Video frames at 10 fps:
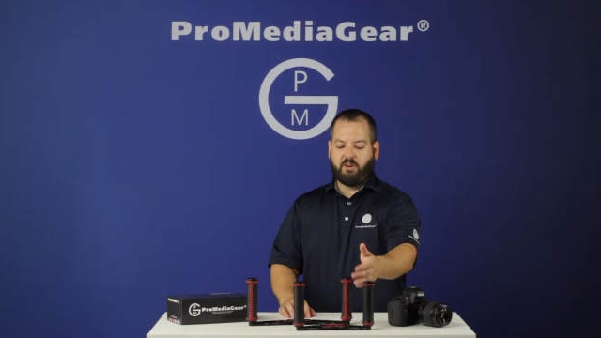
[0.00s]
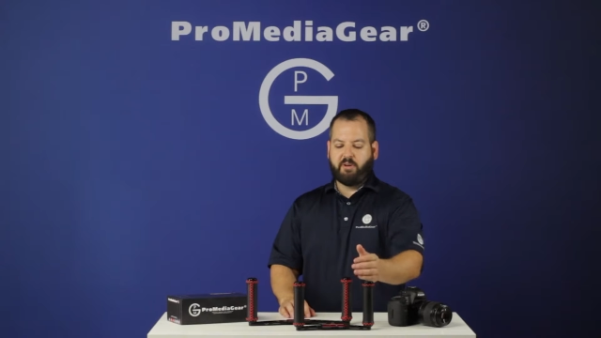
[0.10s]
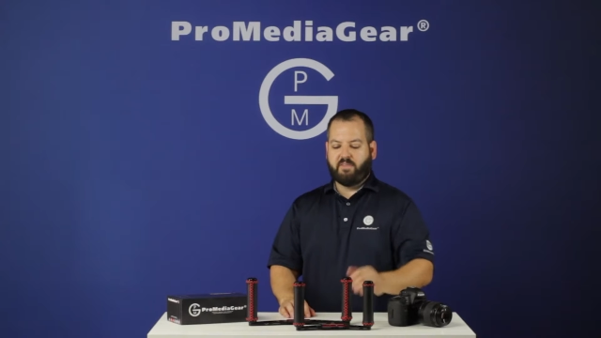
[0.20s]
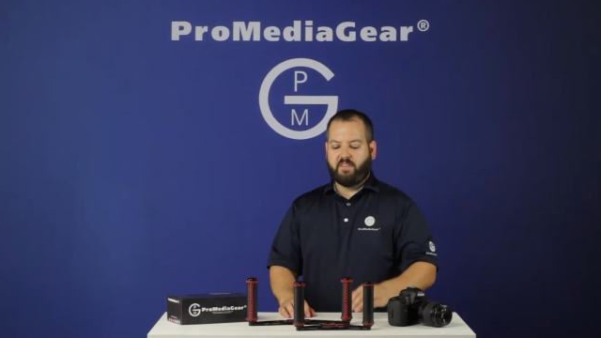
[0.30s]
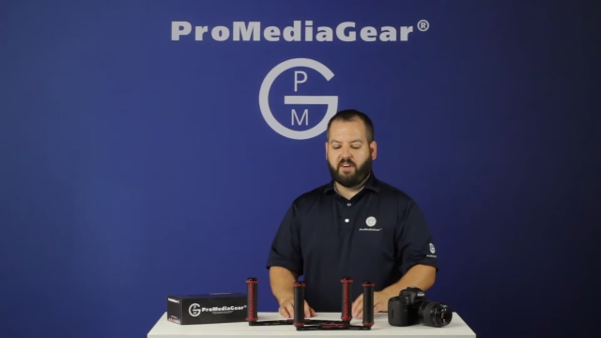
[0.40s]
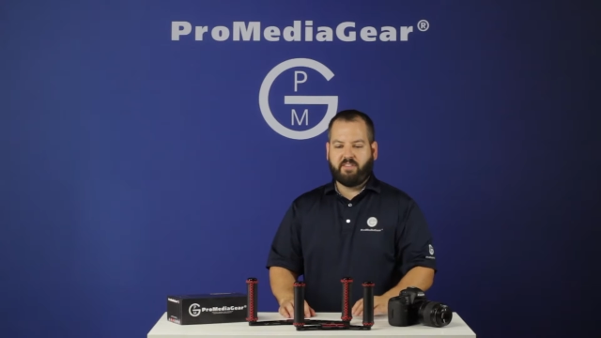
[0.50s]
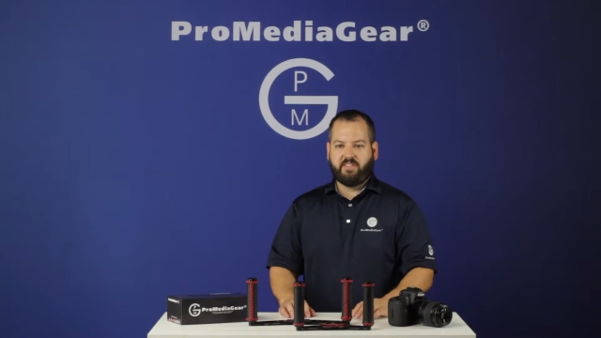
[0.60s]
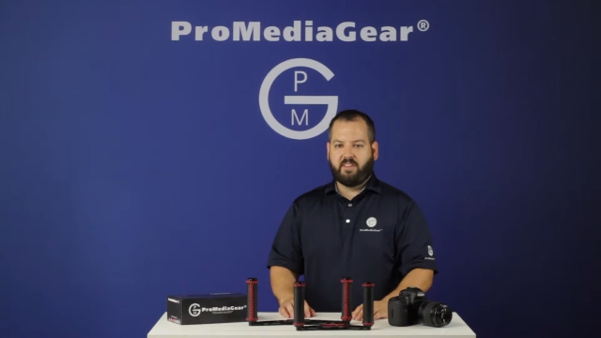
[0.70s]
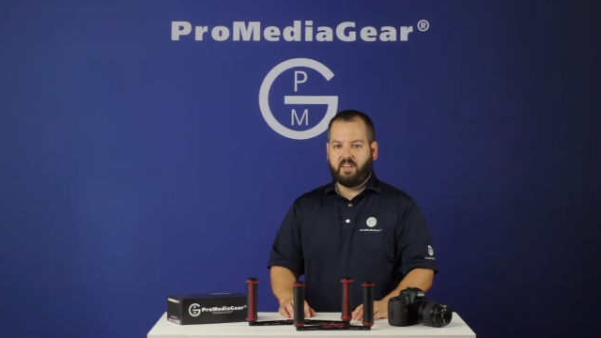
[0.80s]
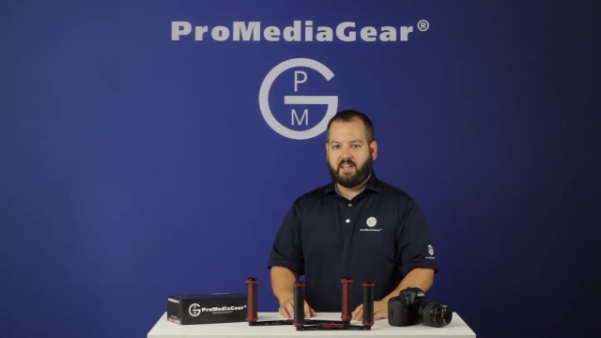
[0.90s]
you it first
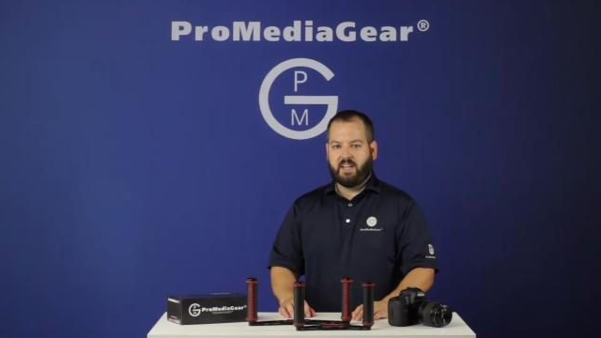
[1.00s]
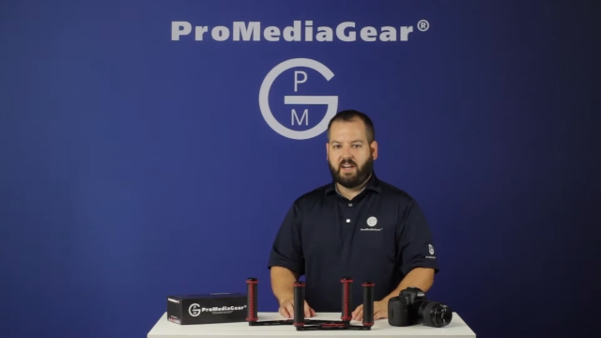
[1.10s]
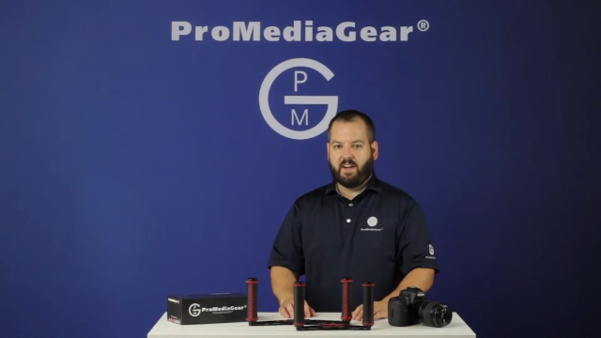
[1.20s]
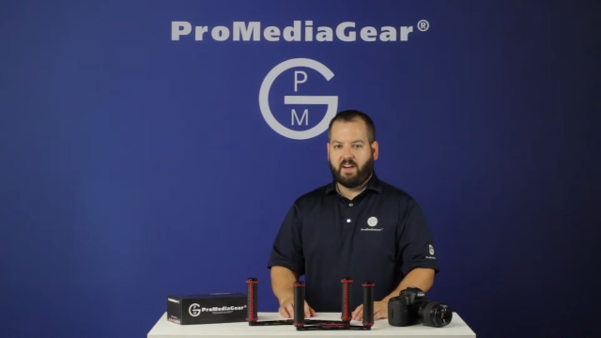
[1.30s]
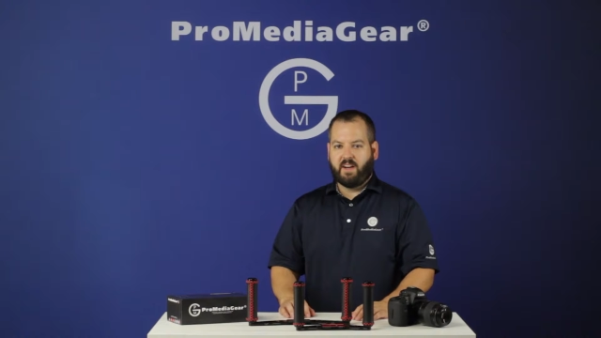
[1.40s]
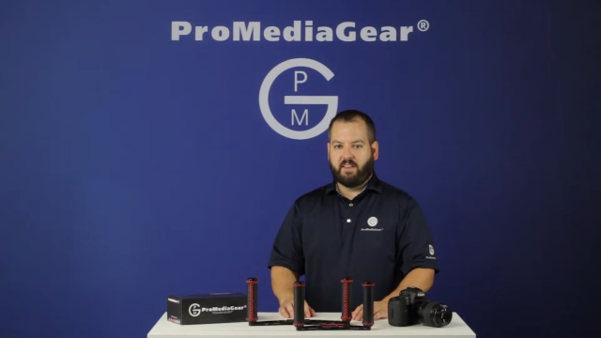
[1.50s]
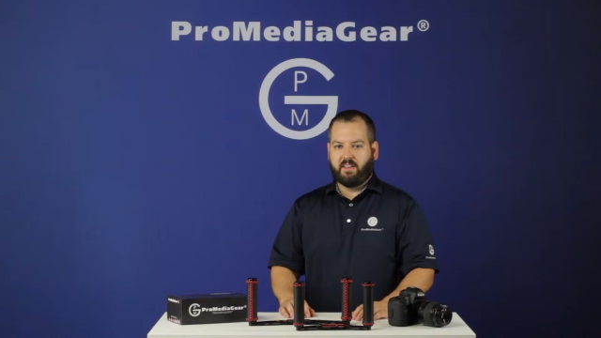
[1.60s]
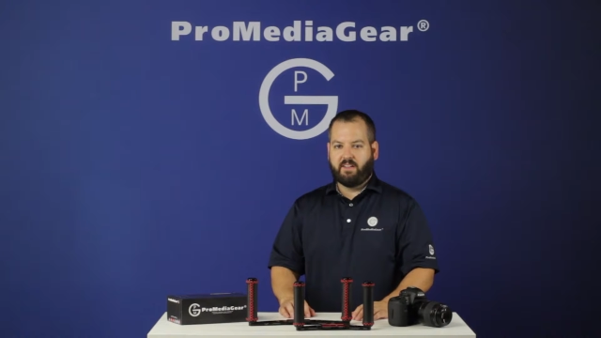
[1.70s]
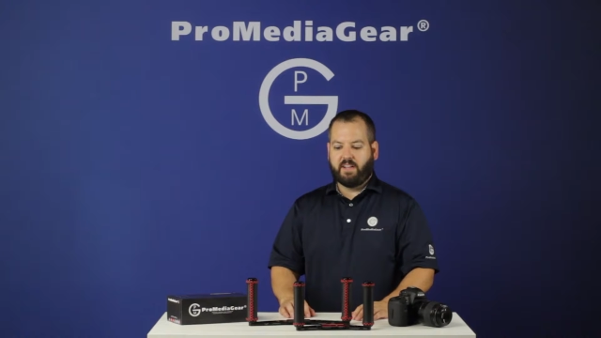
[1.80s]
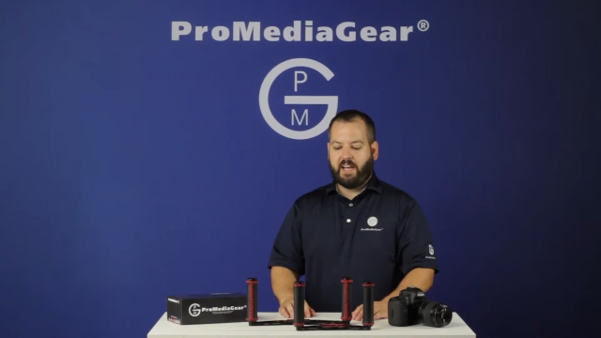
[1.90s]
on the
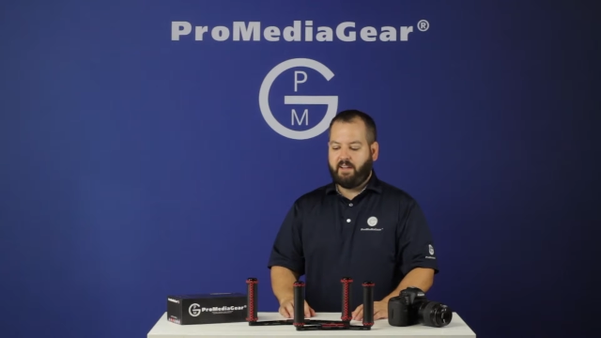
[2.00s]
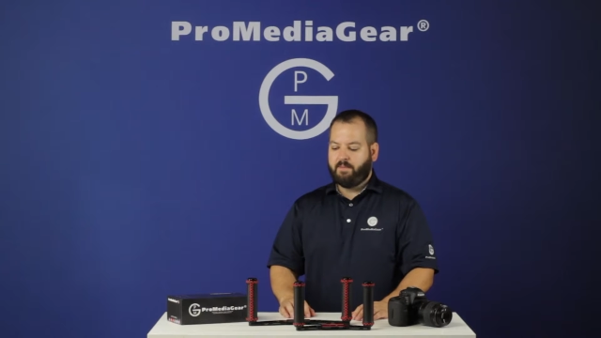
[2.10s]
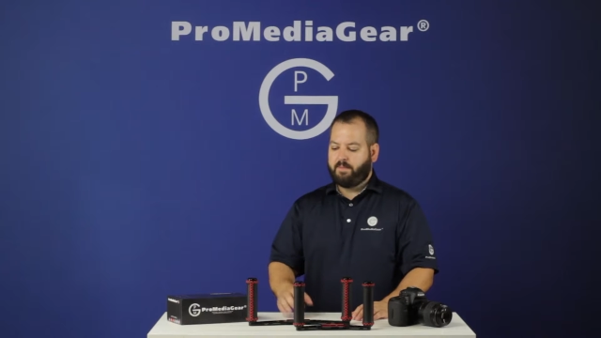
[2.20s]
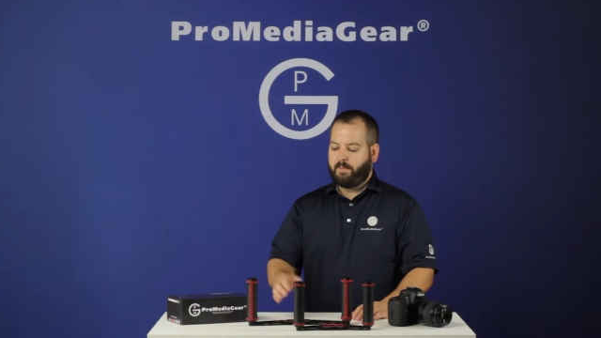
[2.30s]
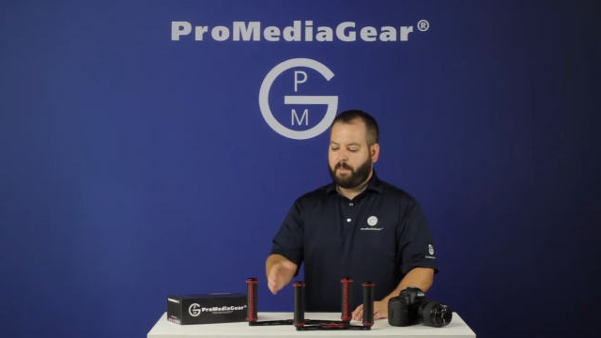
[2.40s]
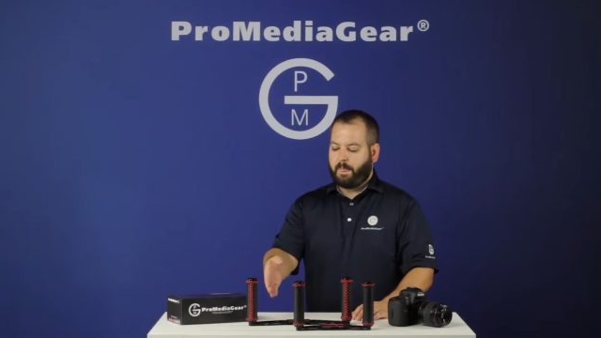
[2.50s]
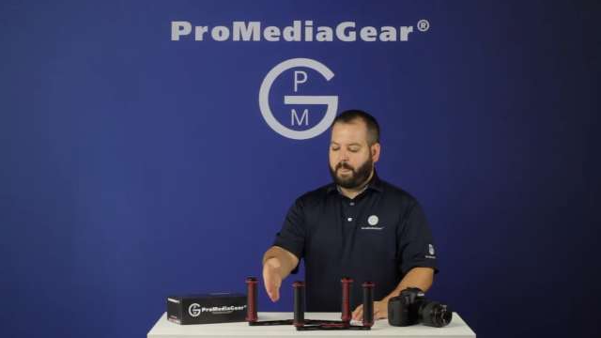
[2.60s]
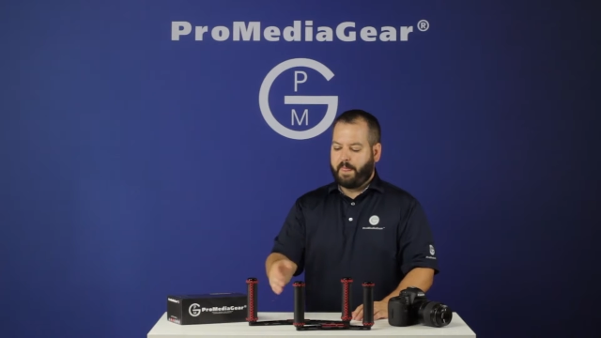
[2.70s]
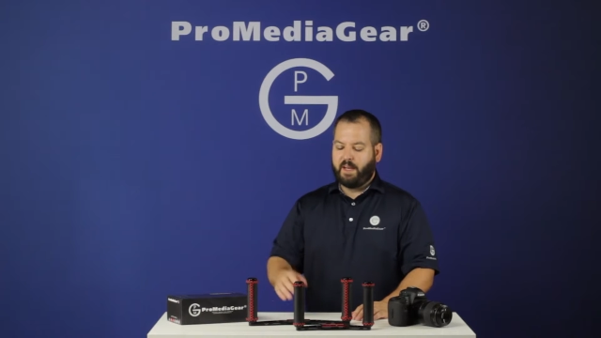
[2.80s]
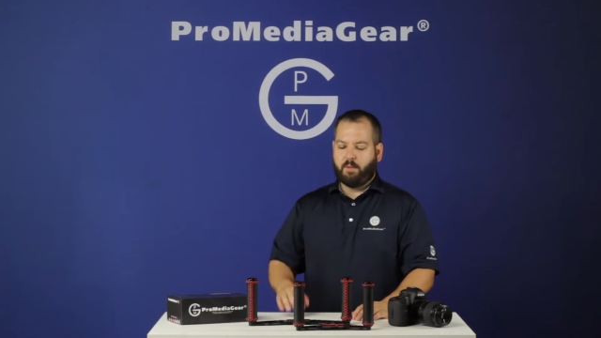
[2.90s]
little guy,
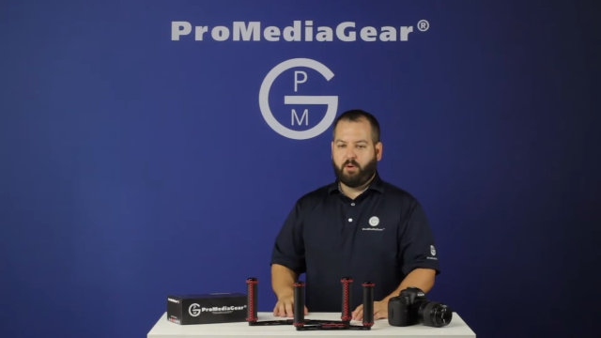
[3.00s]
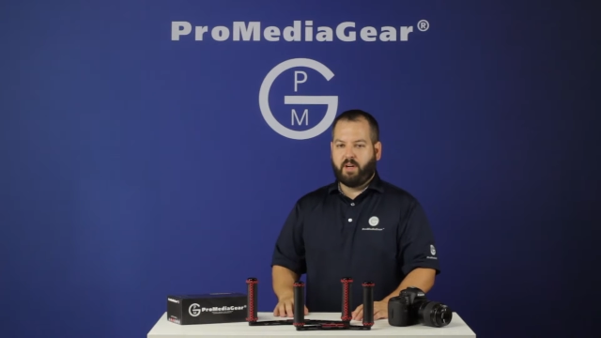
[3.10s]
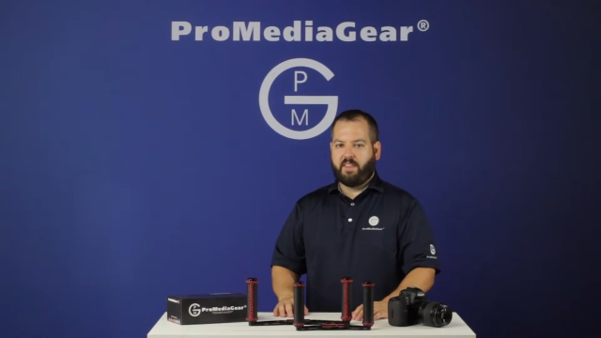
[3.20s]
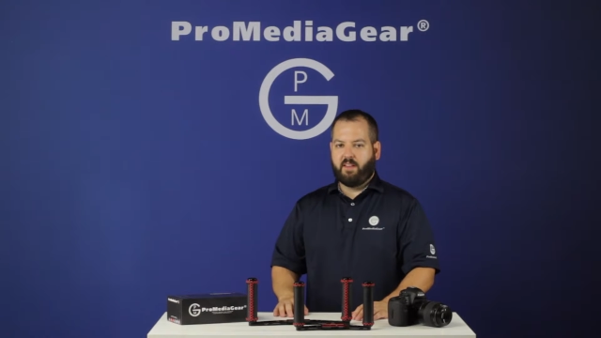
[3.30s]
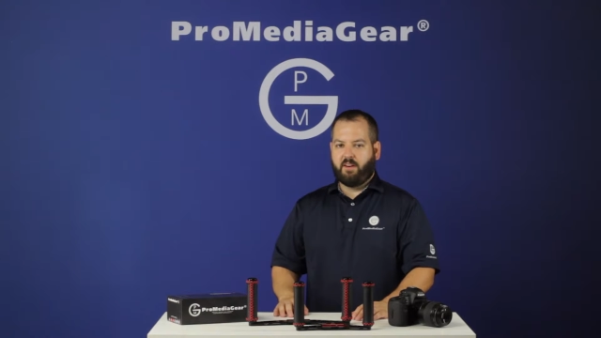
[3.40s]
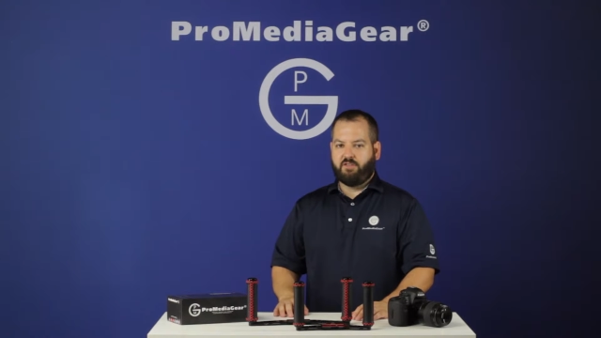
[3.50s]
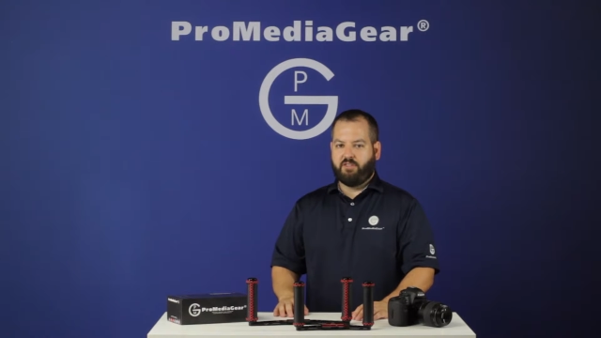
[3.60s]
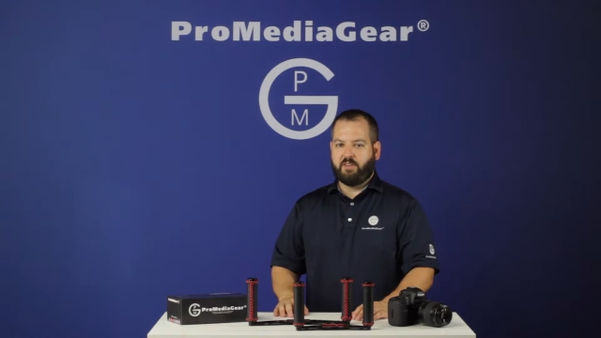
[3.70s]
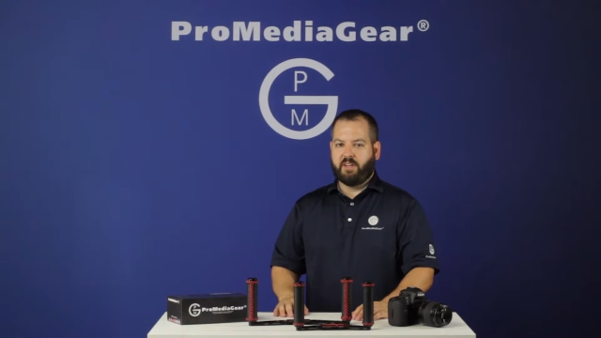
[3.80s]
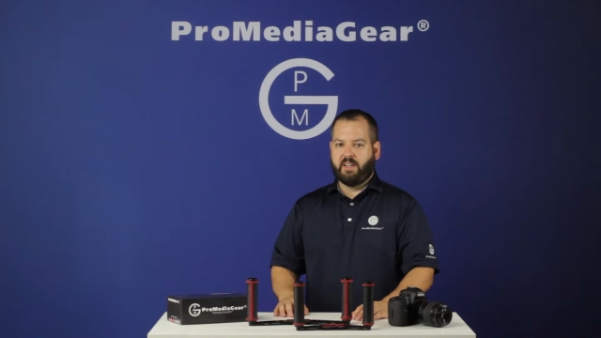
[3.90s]
then I'll put it on the larger
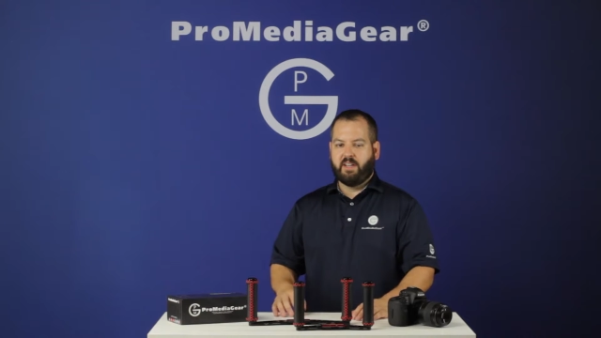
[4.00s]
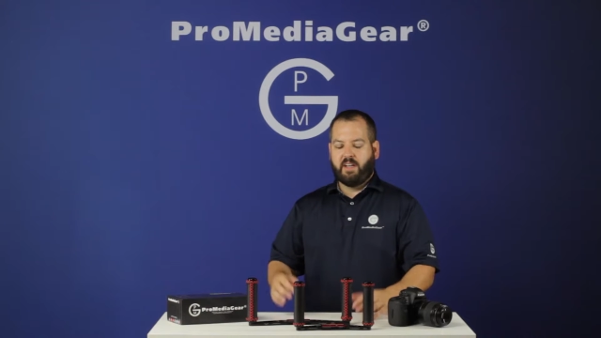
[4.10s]
unit.